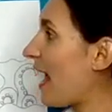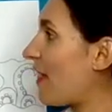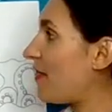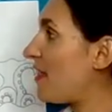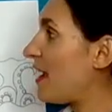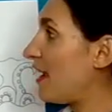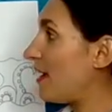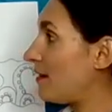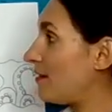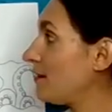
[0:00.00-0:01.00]
And
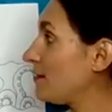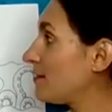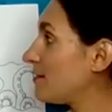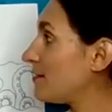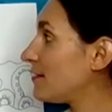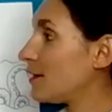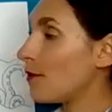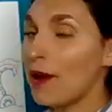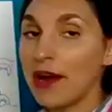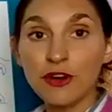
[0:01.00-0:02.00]
then
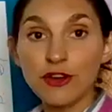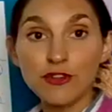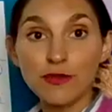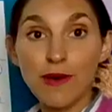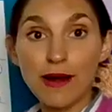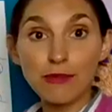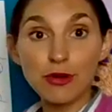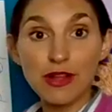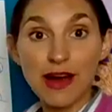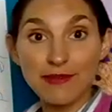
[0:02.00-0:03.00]
we're going to do one
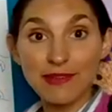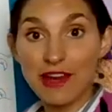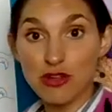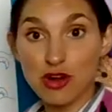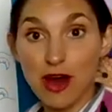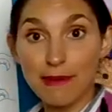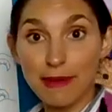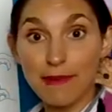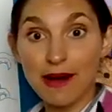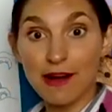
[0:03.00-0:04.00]
more line with our
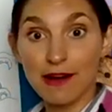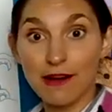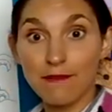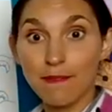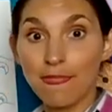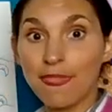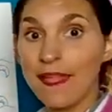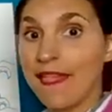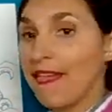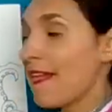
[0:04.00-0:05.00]
Sharpie marker.
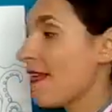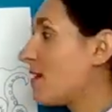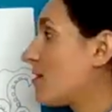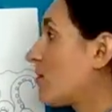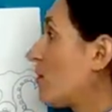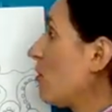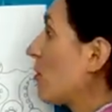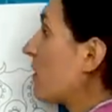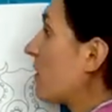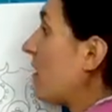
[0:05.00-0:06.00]
So
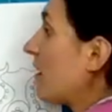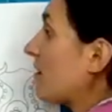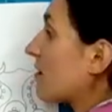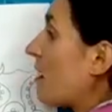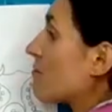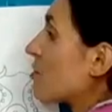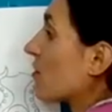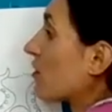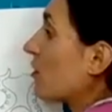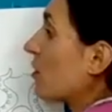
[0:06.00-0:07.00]
look at this. I'm
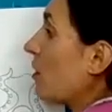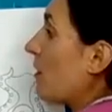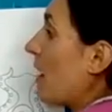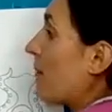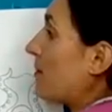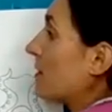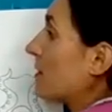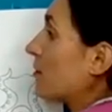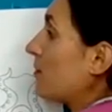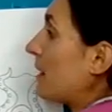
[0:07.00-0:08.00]
just going to go up a
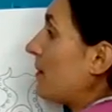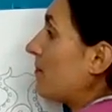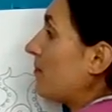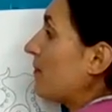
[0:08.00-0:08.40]
little bit.